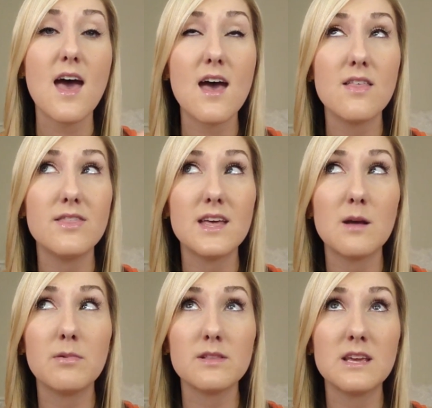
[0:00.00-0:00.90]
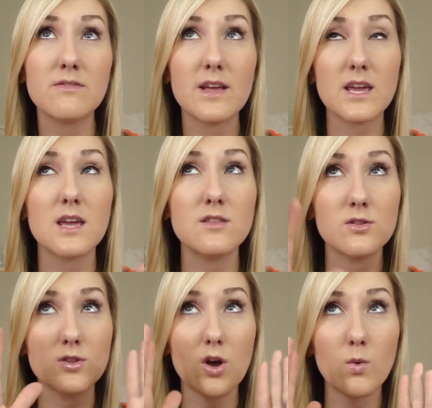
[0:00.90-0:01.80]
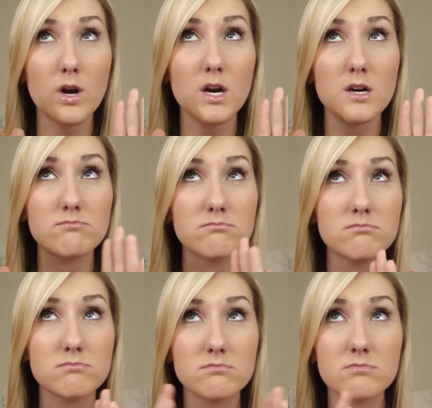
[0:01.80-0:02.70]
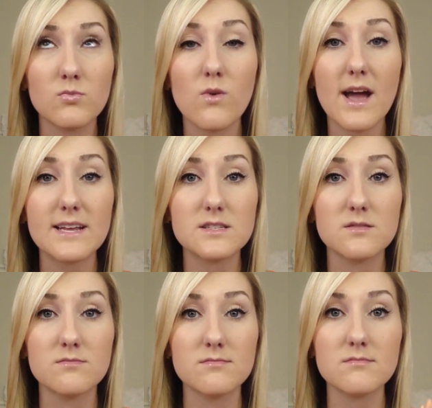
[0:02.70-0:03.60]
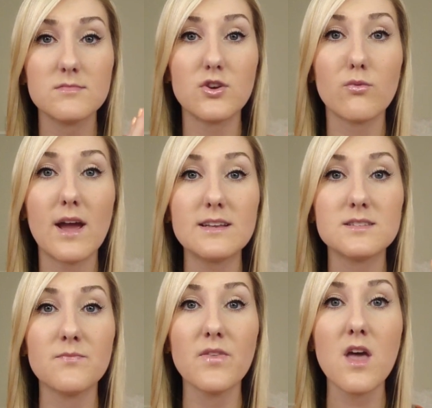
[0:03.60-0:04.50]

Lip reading: And then I believe like in the lower right, you're right,